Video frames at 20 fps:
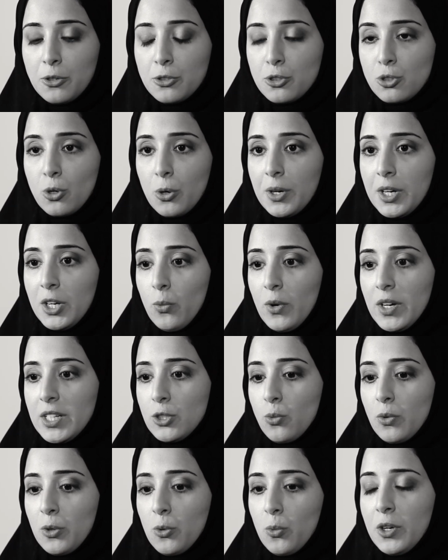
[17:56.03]
story was
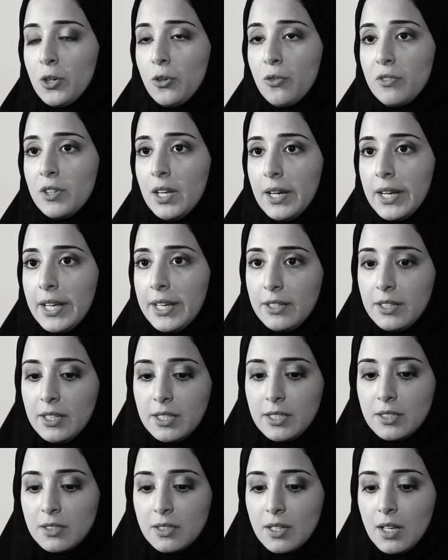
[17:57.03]
with one of the
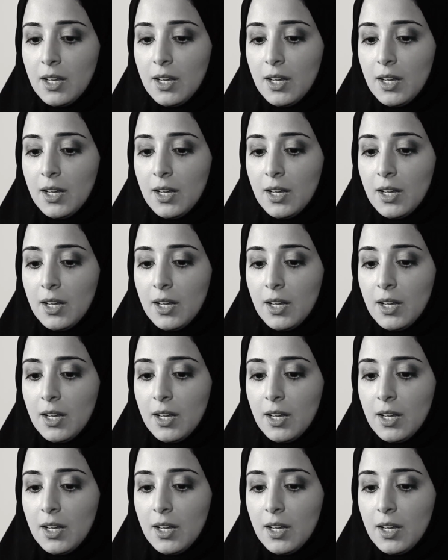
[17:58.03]
ladies.